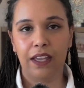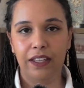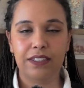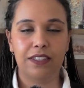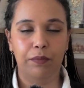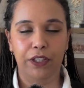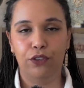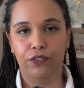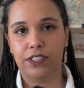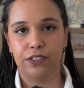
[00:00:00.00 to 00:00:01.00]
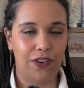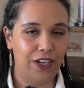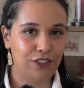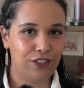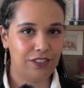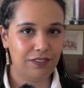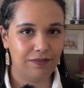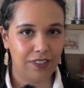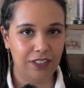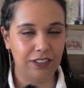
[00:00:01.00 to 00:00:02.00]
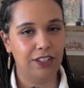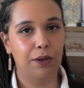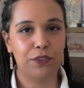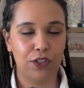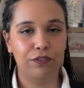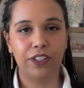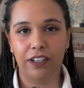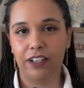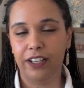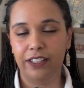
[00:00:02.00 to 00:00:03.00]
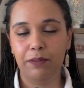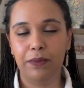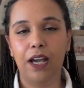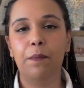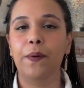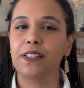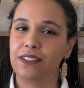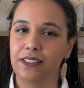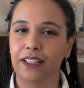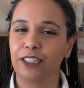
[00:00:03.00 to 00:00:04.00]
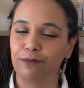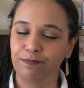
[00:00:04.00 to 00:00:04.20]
It's a bit of a stretch in terms of Dark Academia, but still,